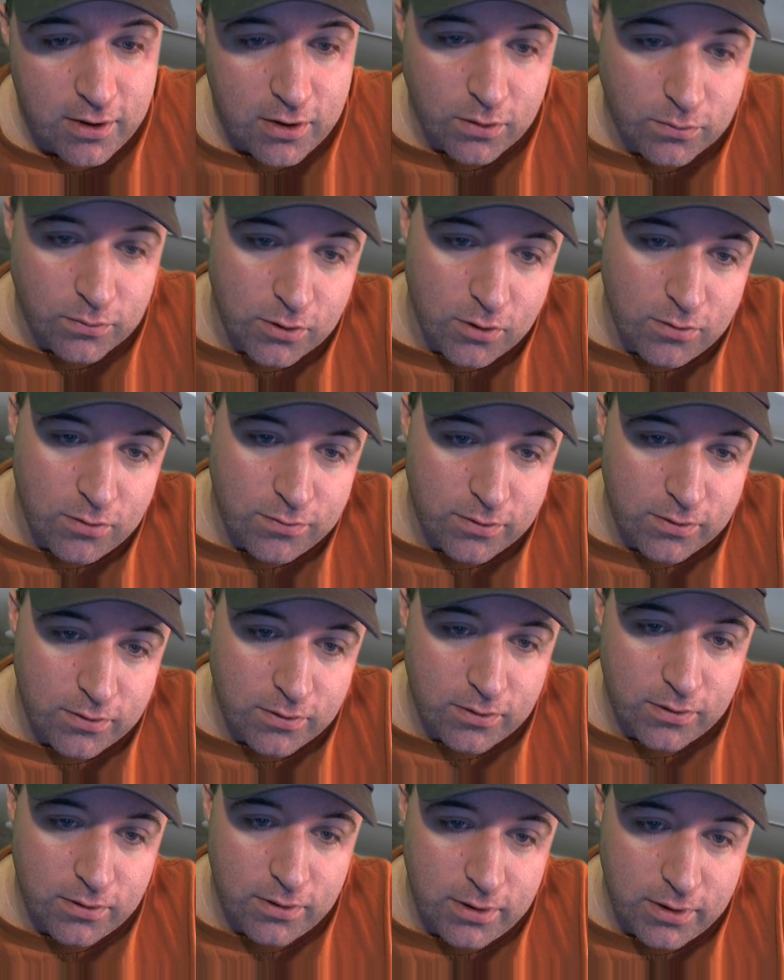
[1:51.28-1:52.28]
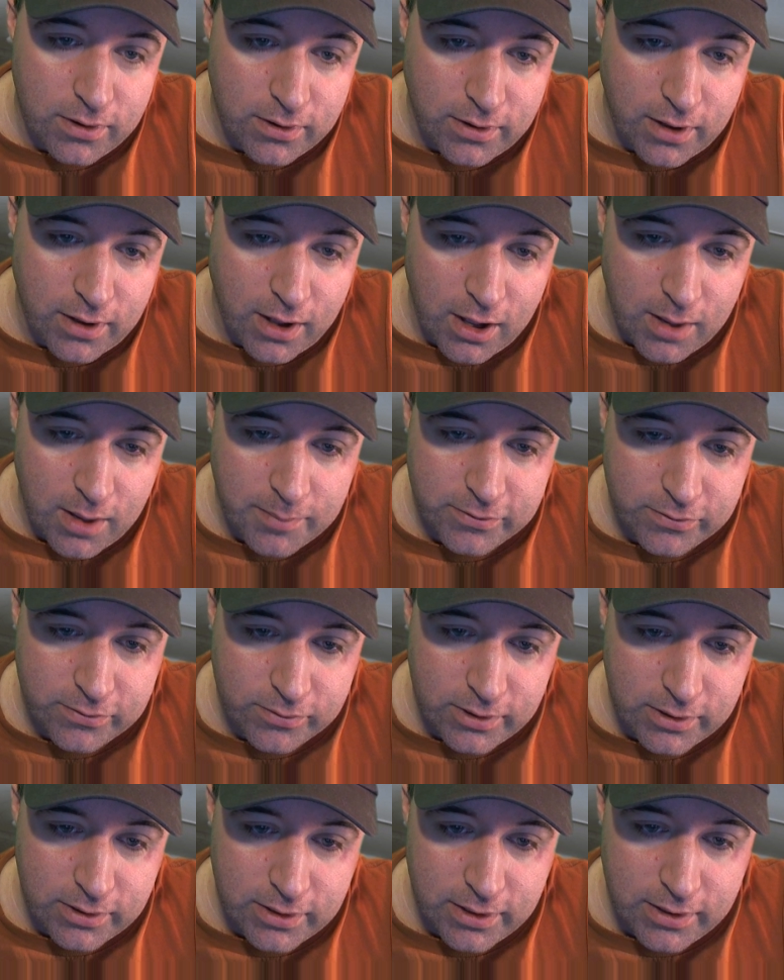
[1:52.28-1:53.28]
rover, Coms
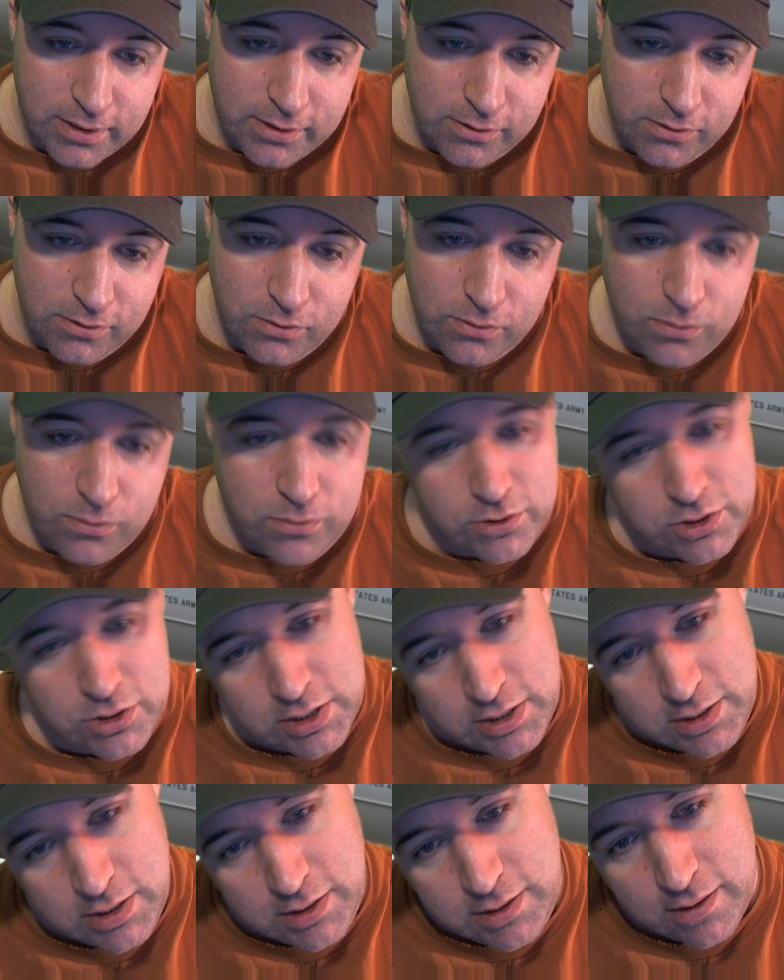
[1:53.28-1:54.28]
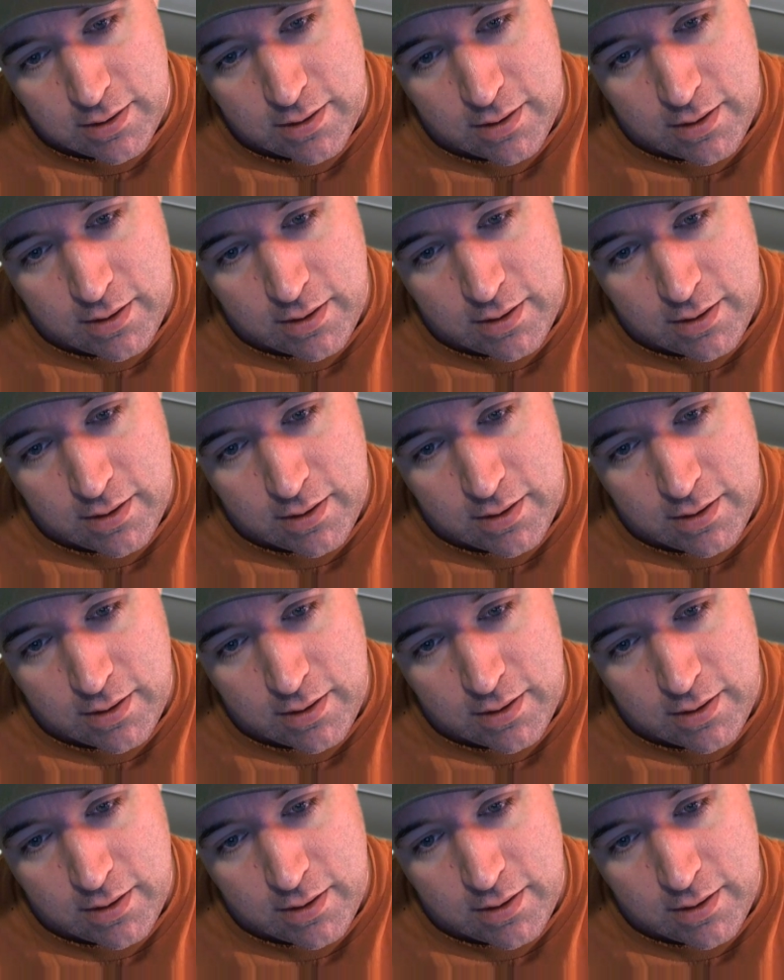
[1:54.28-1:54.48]
relay, UG.